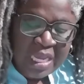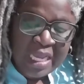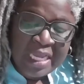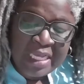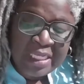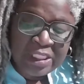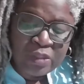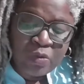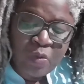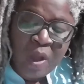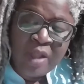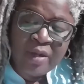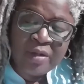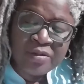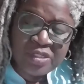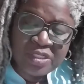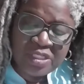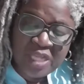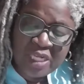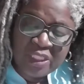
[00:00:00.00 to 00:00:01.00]
He
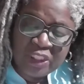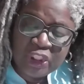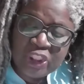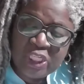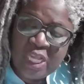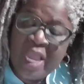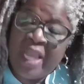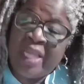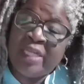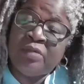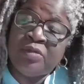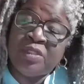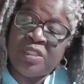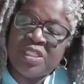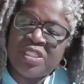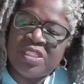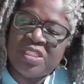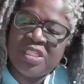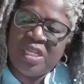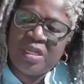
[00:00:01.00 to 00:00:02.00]
swallows sunshine with a
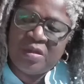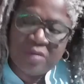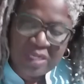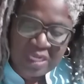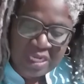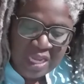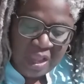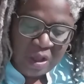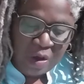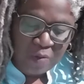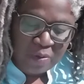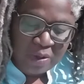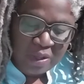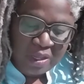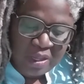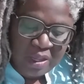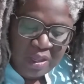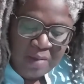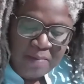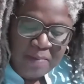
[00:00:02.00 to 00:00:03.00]
secret yelp,
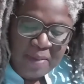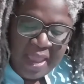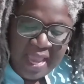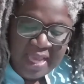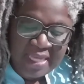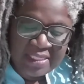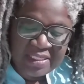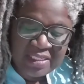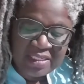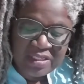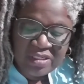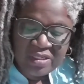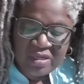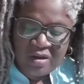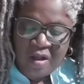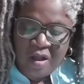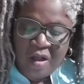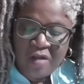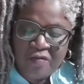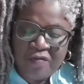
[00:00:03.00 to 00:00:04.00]
passes to
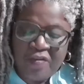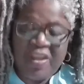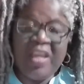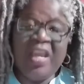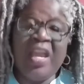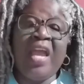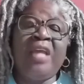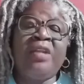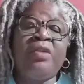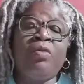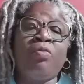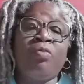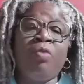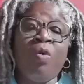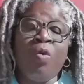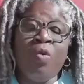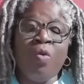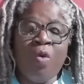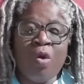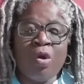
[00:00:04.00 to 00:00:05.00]
coffee and a
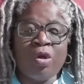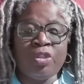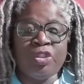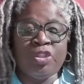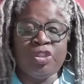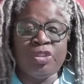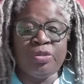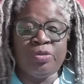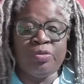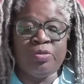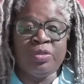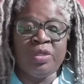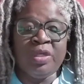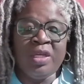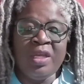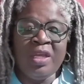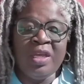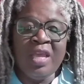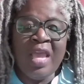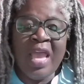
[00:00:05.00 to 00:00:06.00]
roll or two,
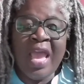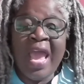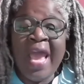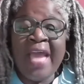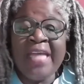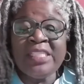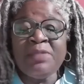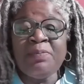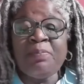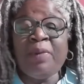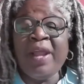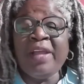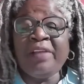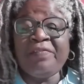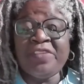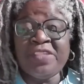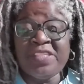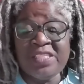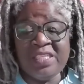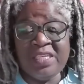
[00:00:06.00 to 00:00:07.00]
has
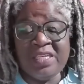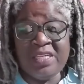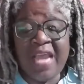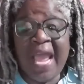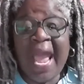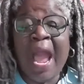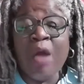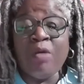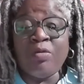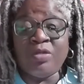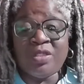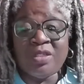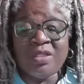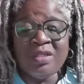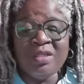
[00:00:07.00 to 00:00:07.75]
breakfasted out.